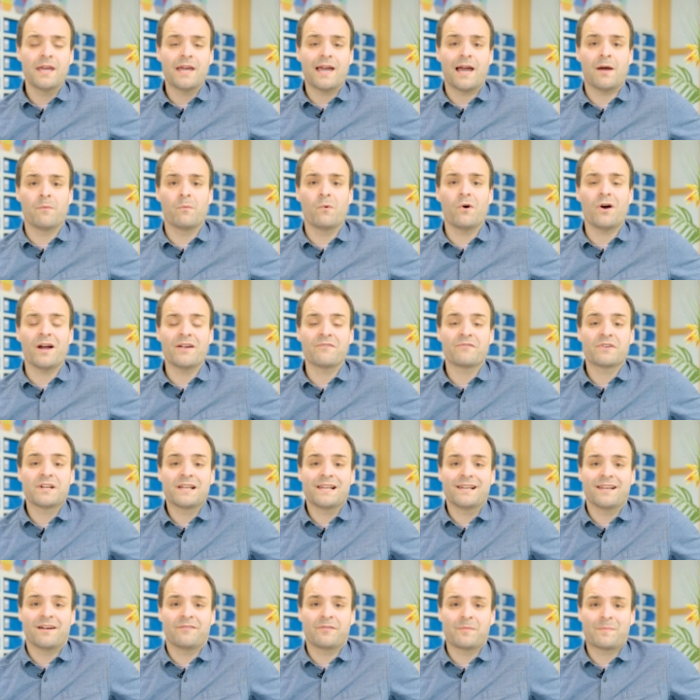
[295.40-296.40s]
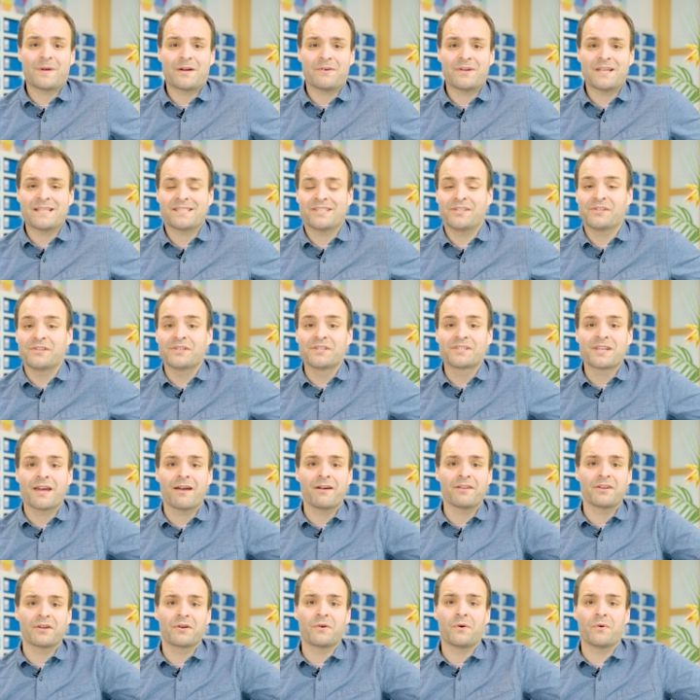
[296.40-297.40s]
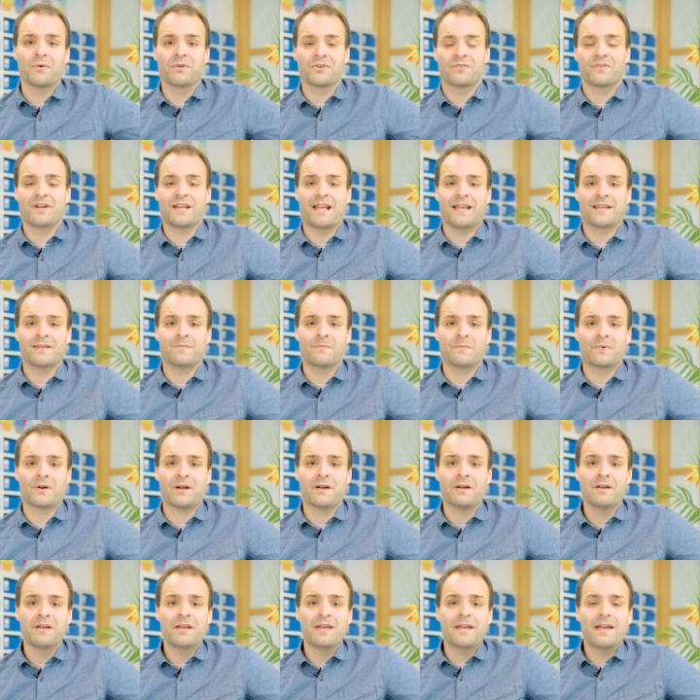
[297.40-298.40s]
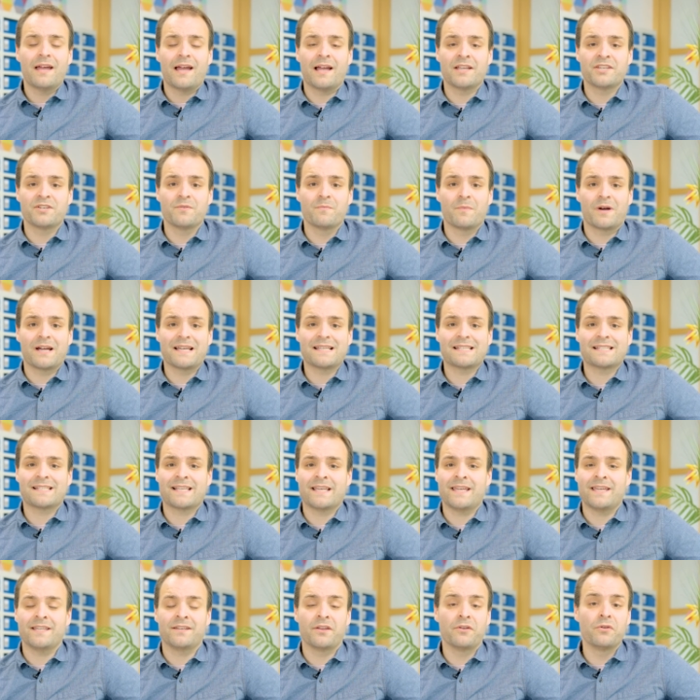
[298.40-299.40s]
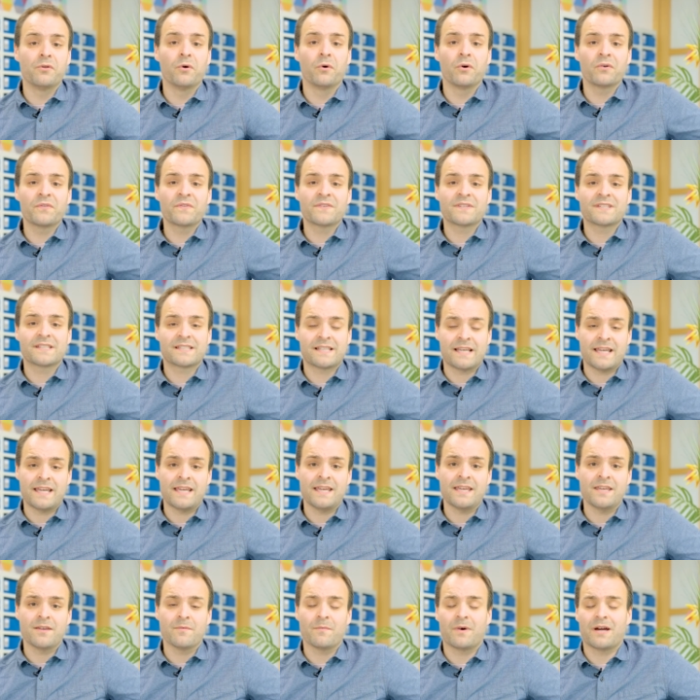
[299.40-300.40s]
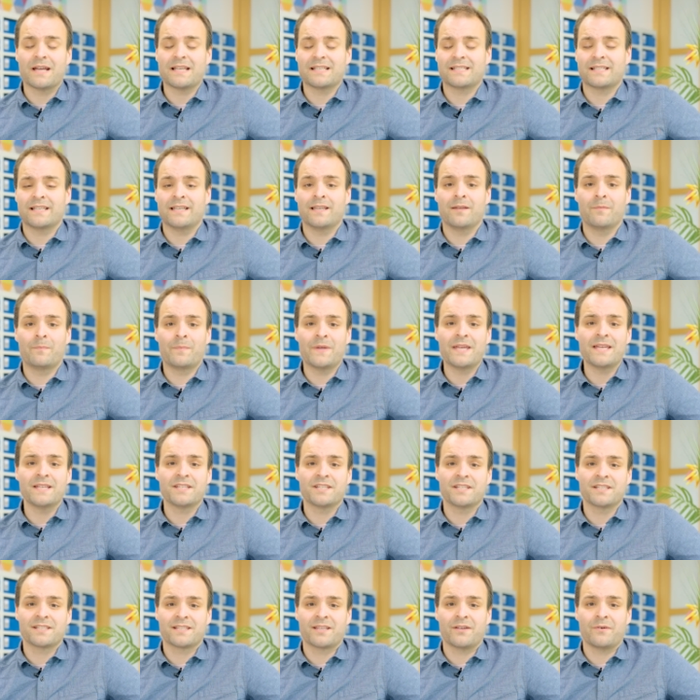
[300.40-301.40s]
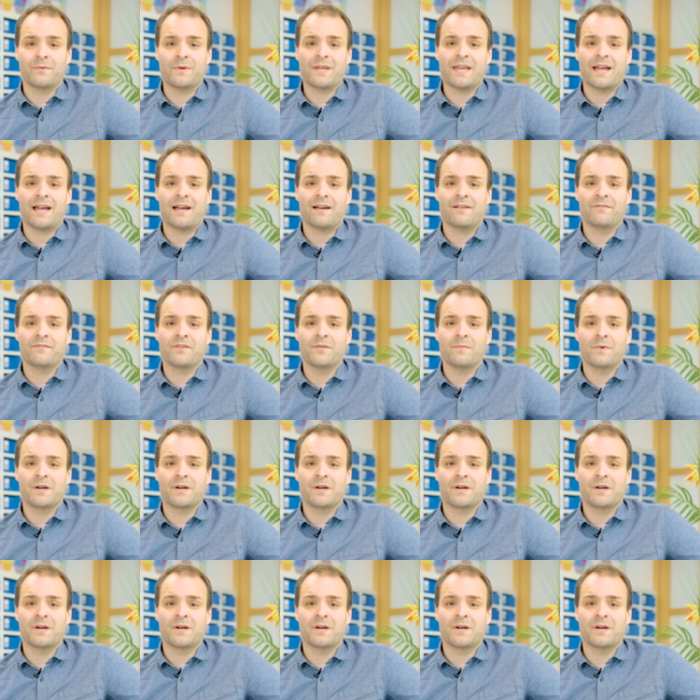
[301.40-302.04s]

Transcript: And what I really love about it is you can turn a corner in Edinburgh and you might see the North Sea, you might see the beaches that we have, you